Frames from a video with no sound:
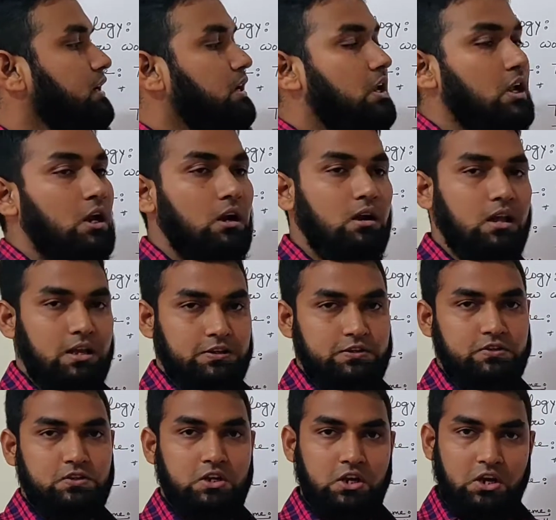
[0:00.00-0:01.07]

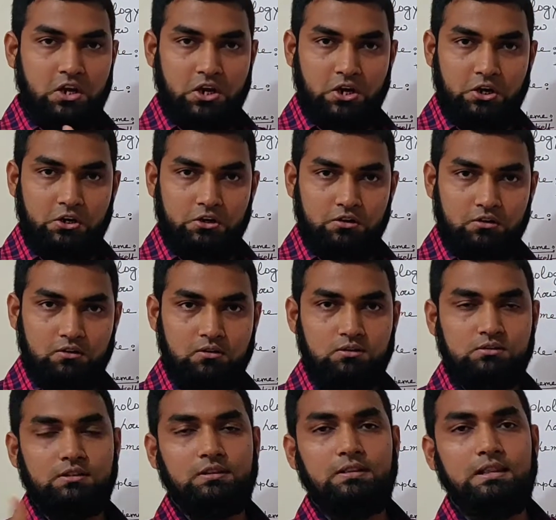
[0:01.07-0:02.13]
Careless,
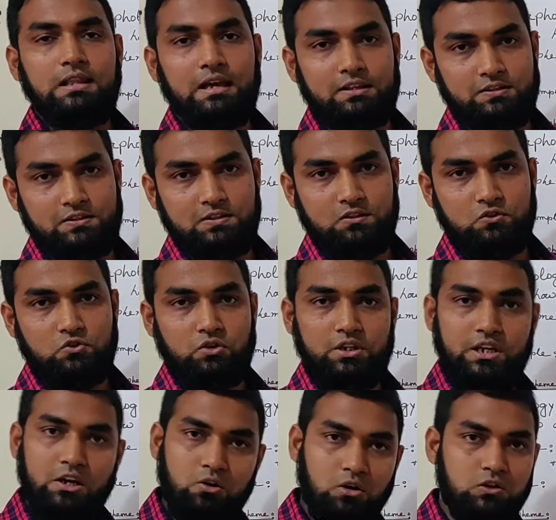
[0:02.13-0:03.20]
careless. So
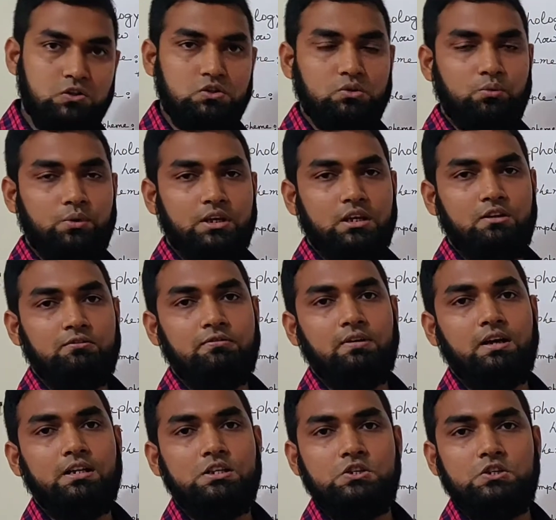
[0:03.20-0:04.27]
here also we can
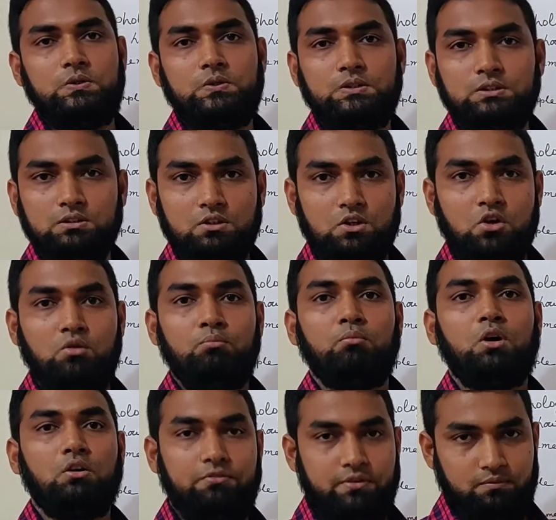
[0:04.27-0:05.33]
find two
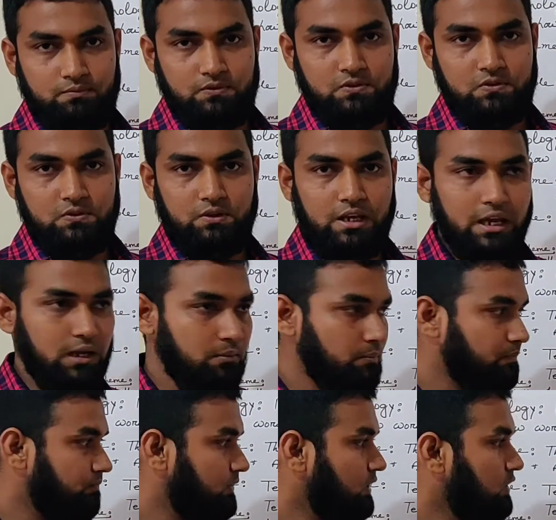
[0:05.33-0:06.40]
morphemes.
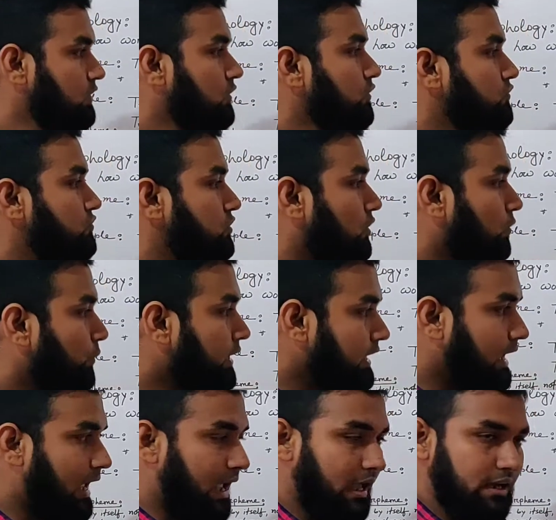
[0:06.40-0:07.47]
Okay. So
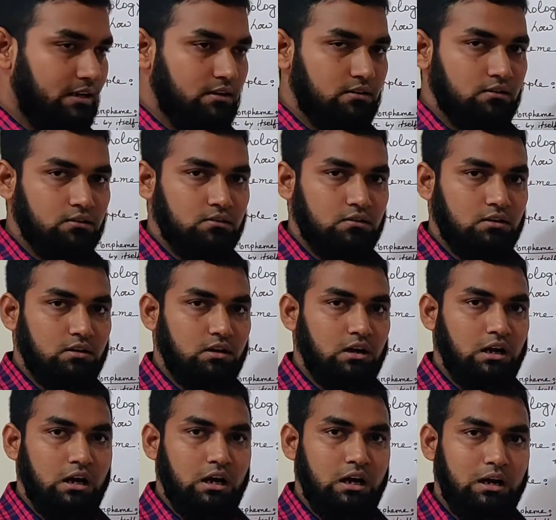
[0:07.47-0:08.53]
we can
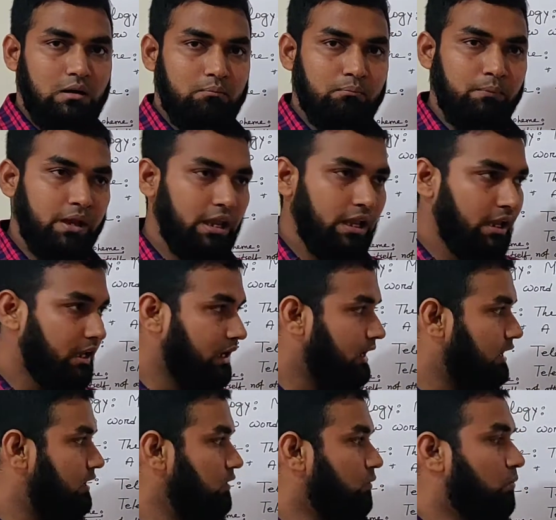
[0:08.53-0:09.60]
make
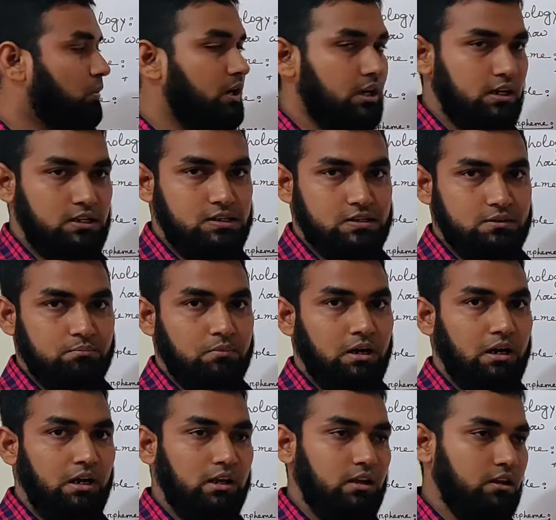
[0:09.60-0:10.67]
words
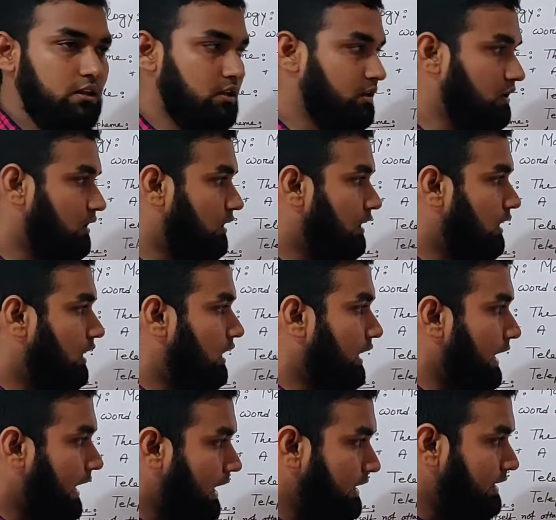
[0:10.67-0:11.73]
by
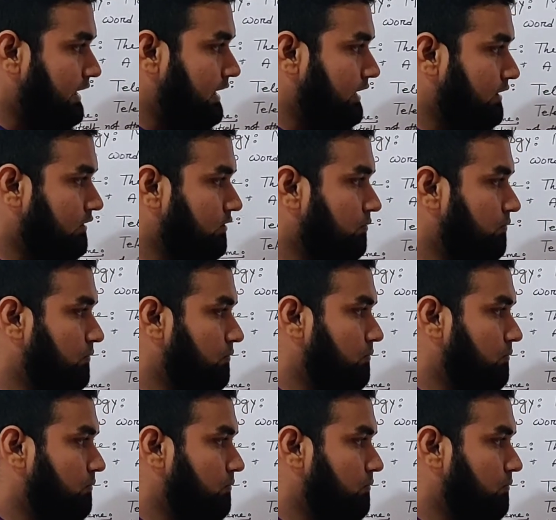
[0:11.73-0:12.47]
adding